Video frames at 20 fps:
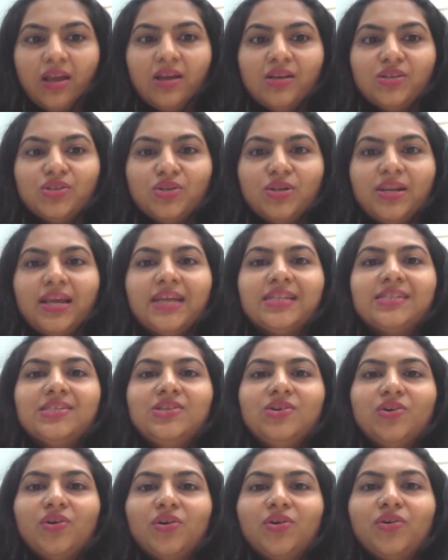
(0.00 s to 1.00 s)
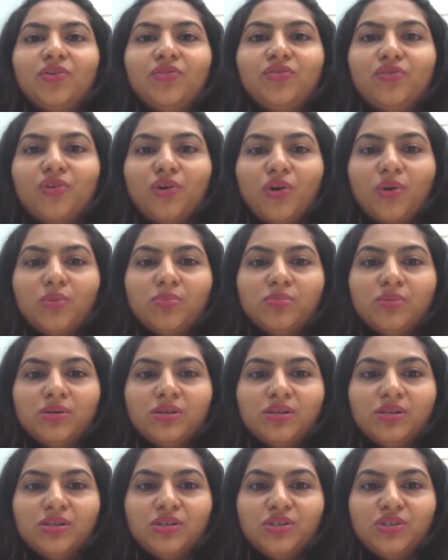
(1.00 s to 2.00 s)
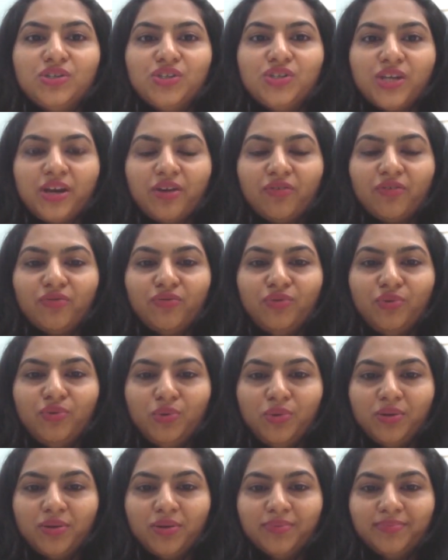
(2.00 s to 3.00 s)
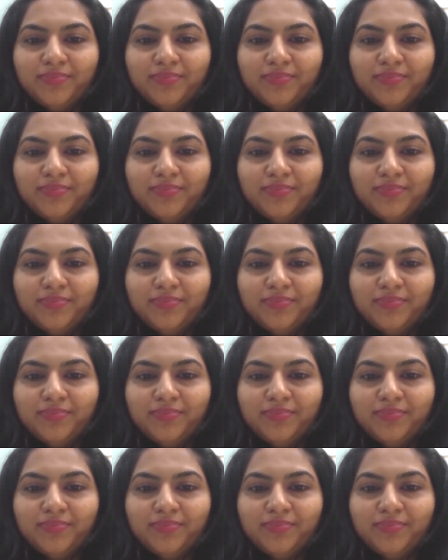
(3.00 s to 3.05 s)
So let's hear from Chef Wook.